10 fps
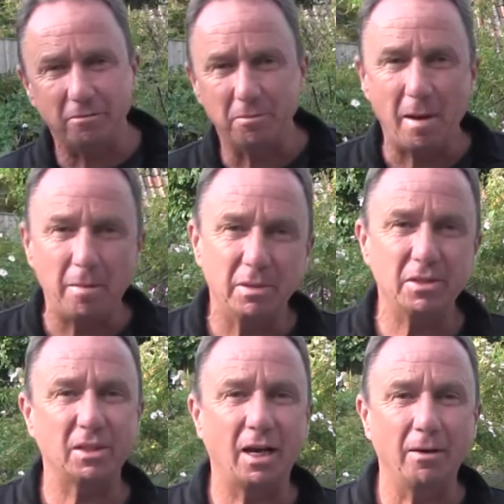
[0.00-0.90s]
Lightroom
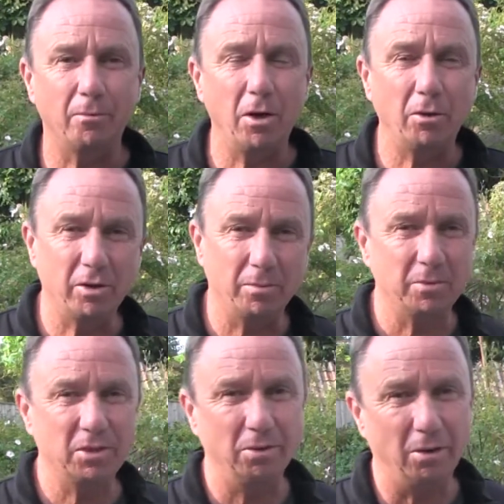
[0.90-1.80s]
members, and
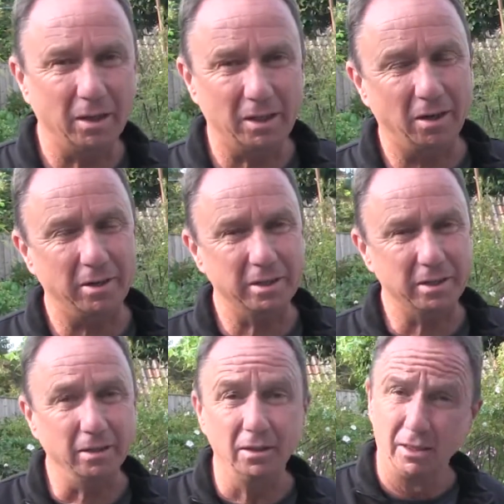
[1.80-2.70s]
welcome to our
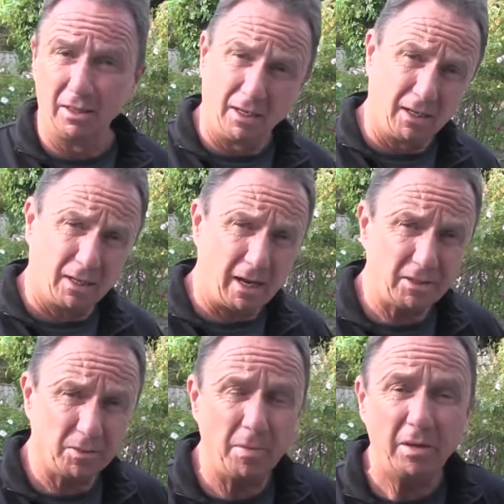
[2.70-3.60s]
garden.
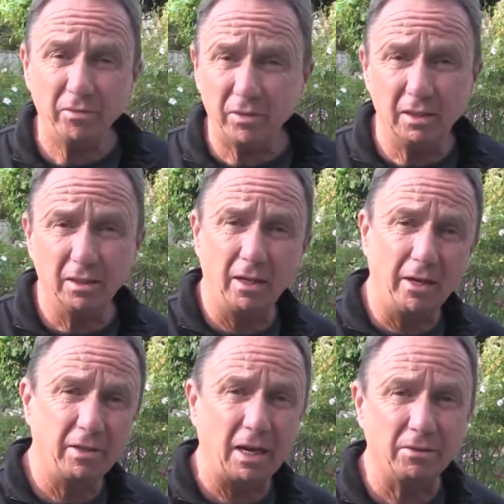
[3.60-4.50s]
Last month in the
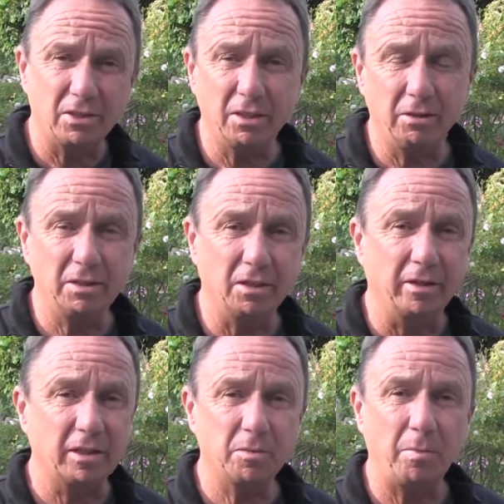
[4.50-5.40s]
lowdown series
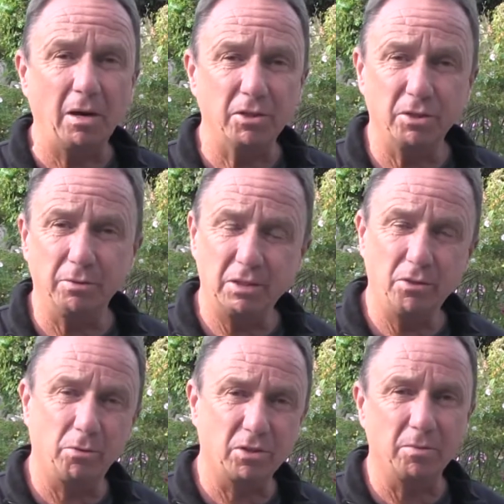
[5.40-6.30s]
on exposure we
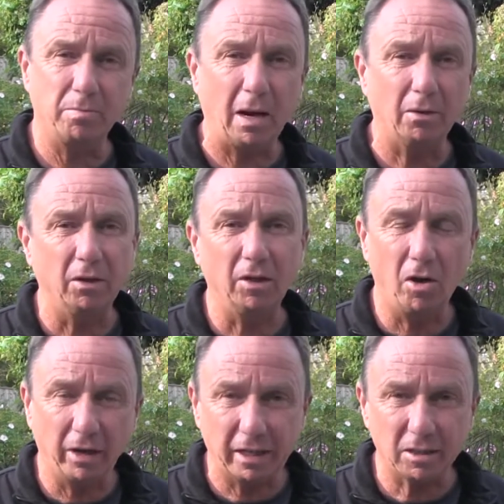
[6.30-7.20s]
talked about
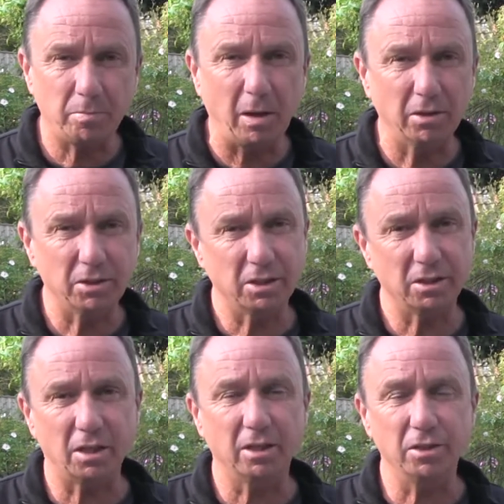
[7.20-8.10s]
long
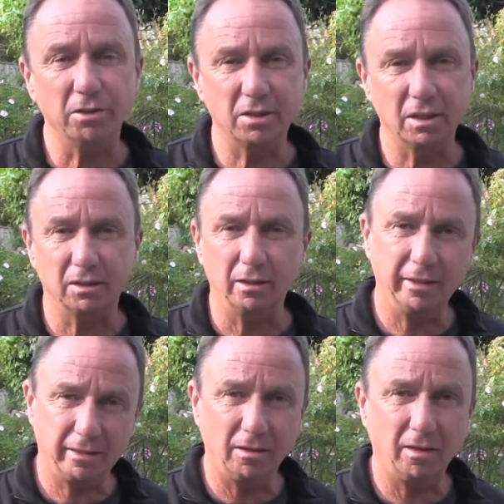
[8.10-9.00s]
exposures and using the
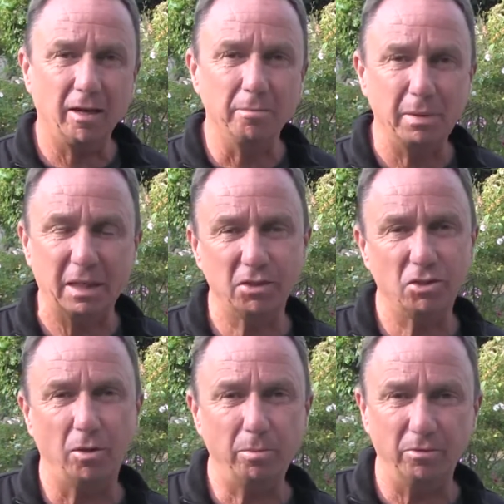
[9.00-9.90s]
little and big
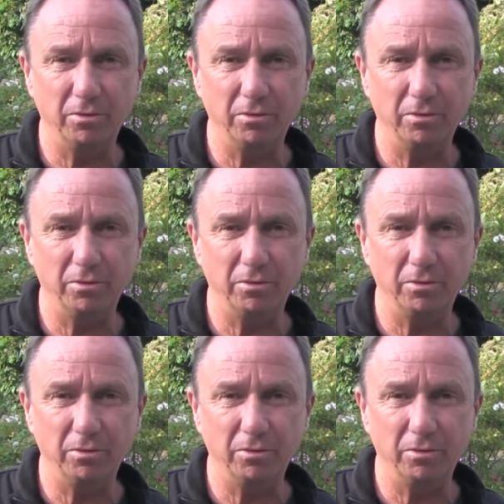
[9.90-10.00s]
stopper